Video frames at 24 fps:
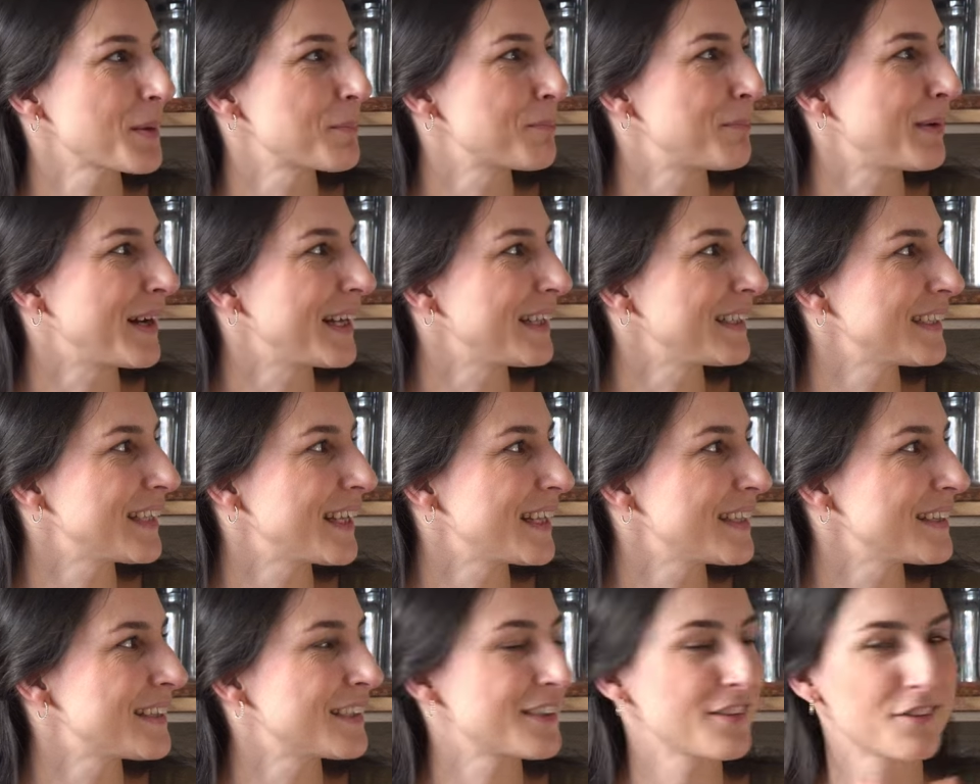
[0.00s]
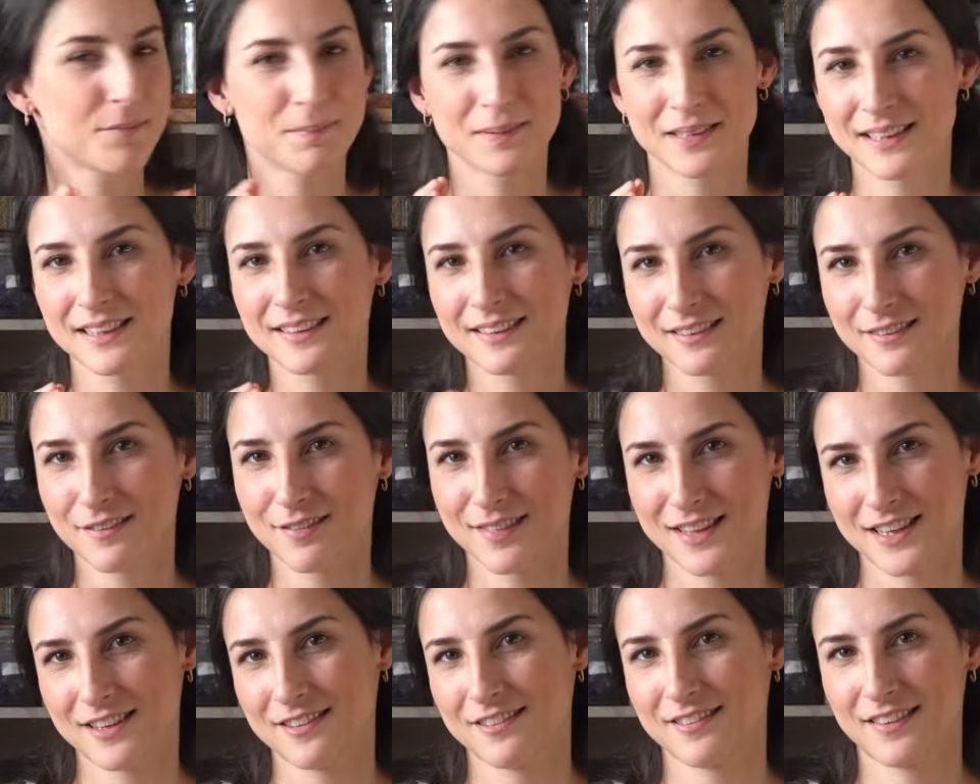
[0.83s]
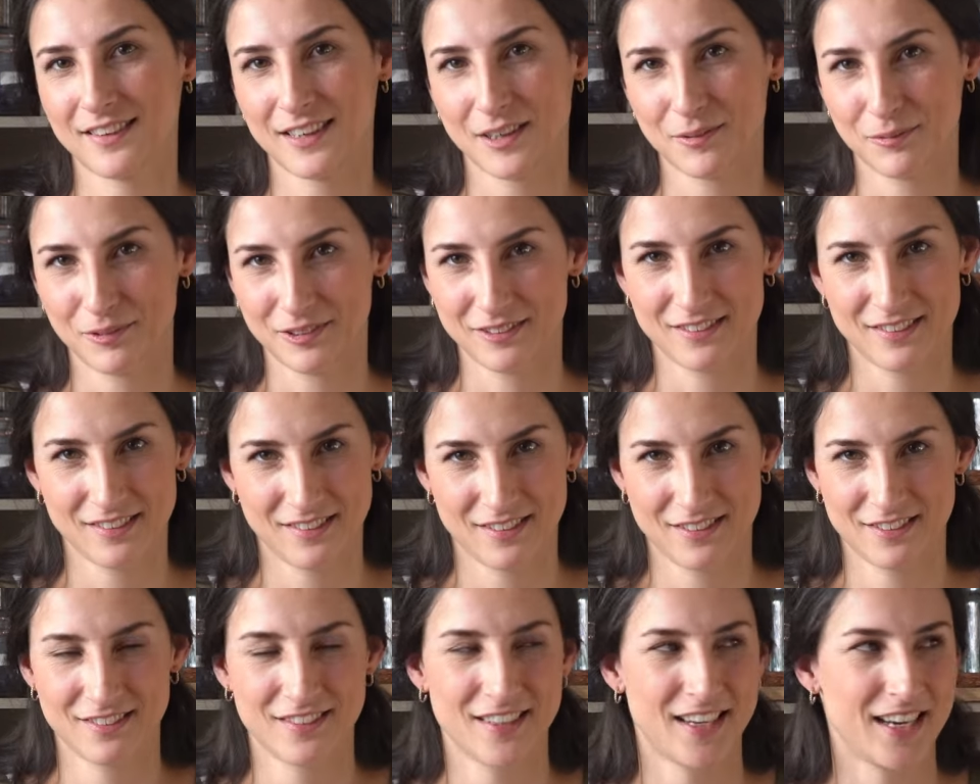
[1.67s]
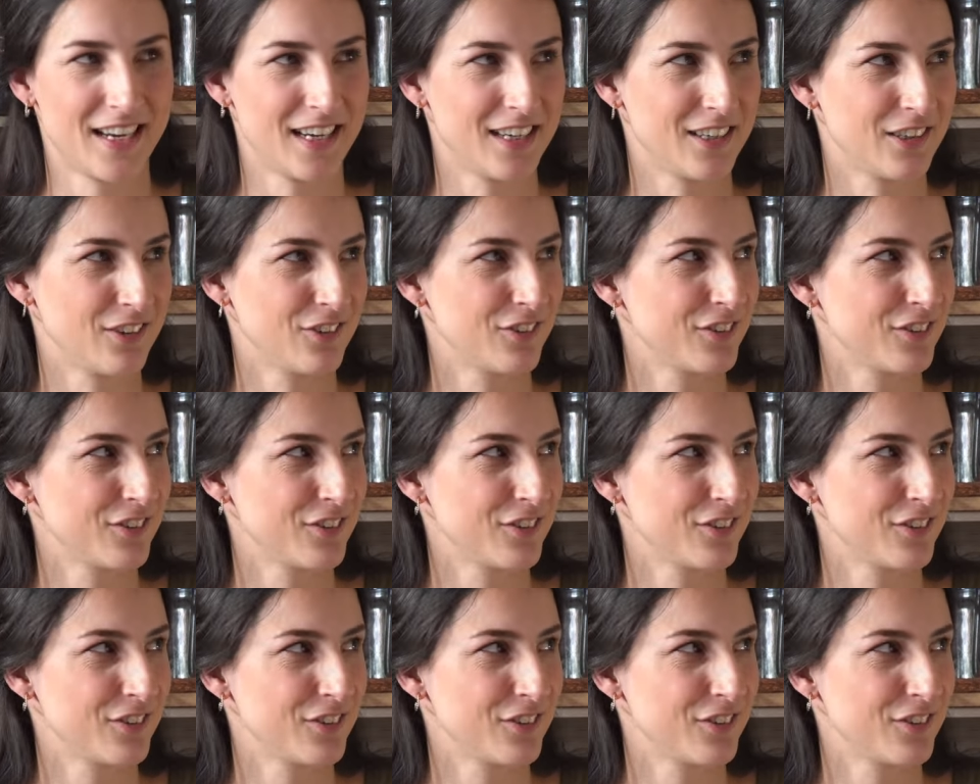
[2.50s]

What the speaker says: but there's been little things that I wanted to change.